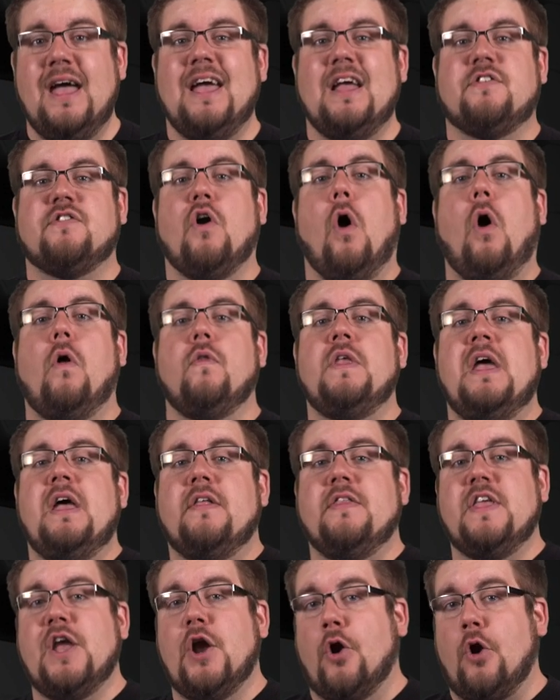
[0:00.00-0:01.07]
It's called
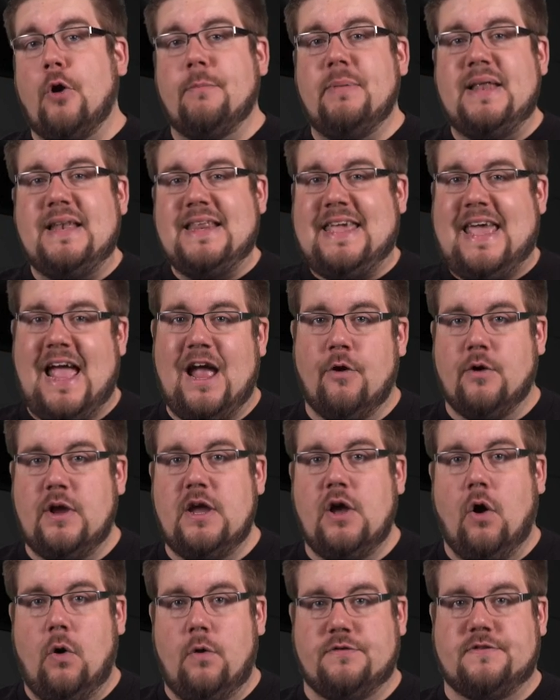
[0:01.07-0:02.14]
the Urban Carry
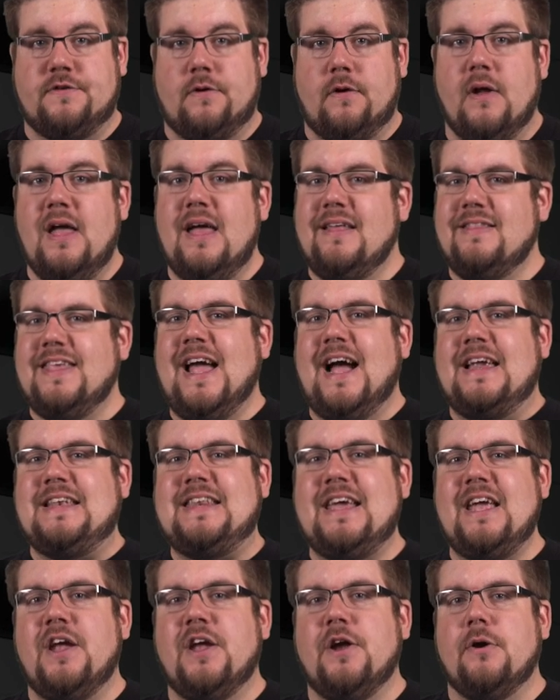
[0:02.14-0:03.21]
Holster. The
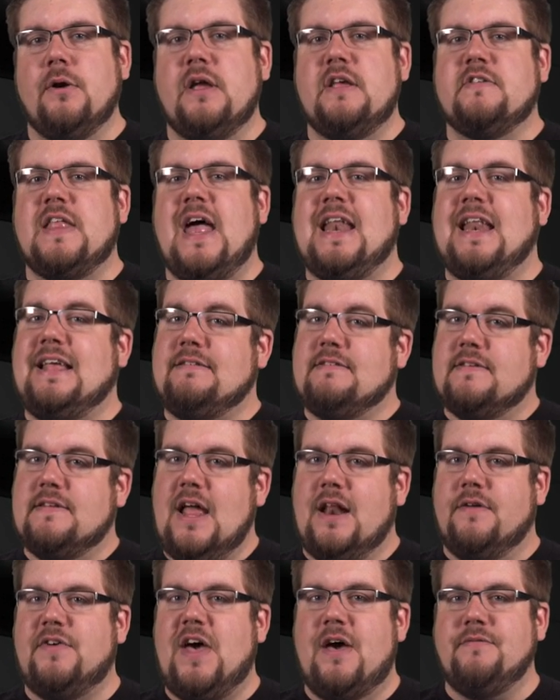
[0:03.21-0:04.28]
idea here is that
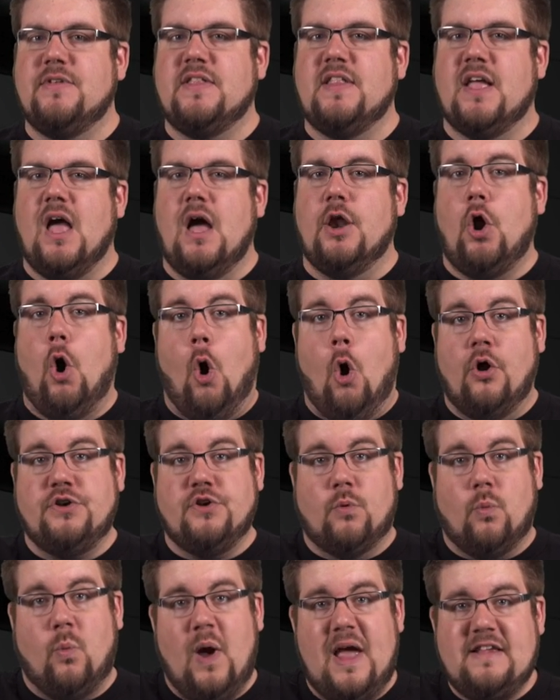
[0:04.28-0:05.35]
instead of having the gun on
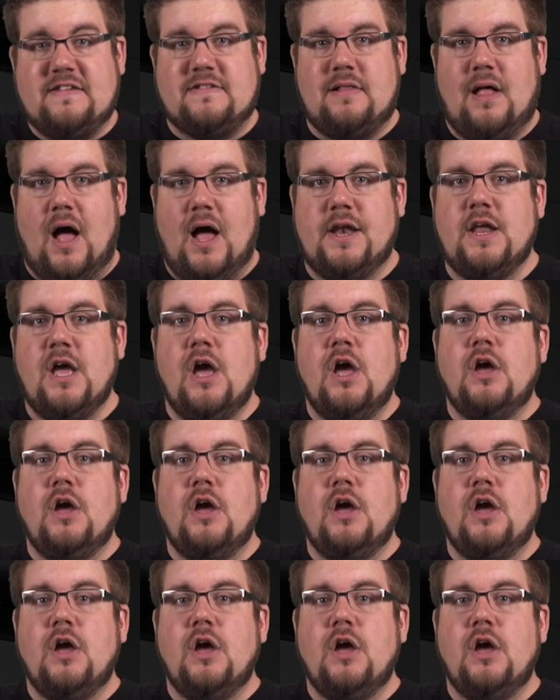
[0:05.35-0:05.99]
your waistline,